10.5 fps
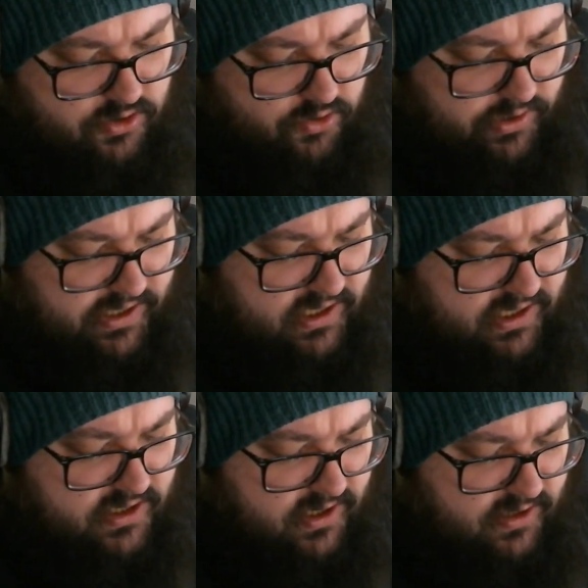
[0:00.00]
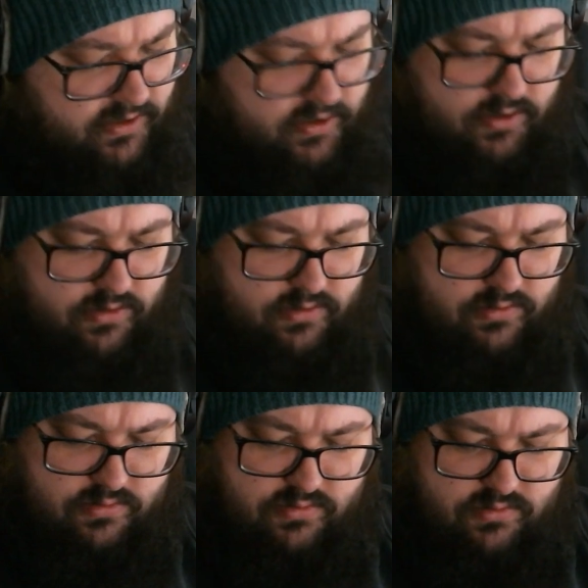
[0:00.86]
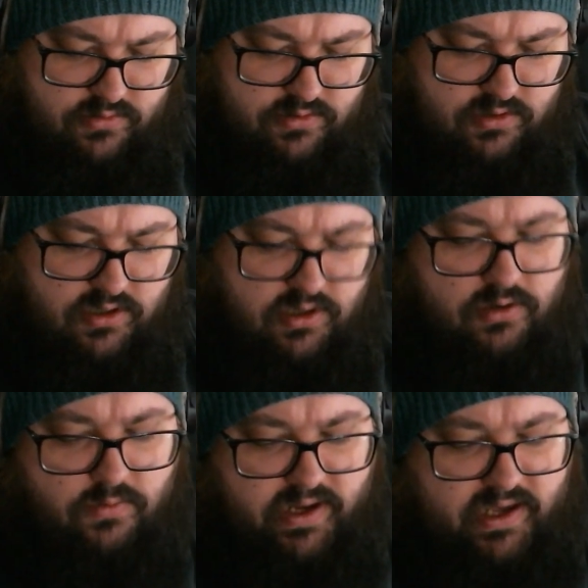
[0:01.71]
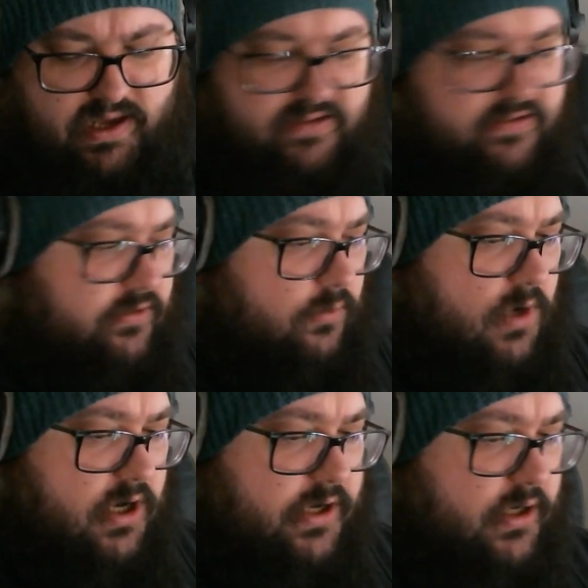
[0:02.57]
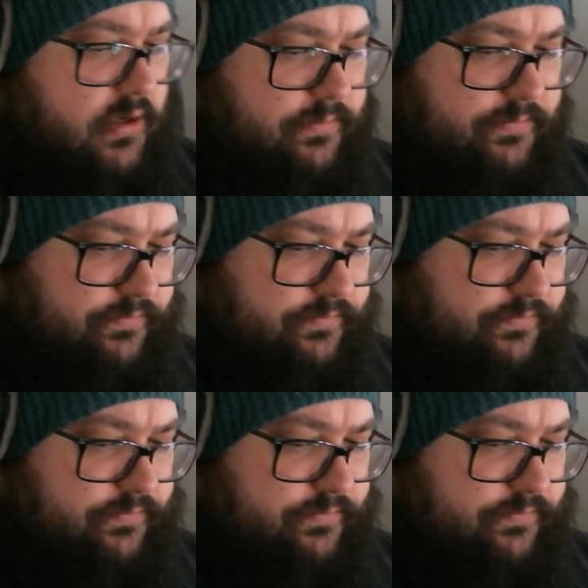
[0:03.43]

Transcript: green color when it hits the water.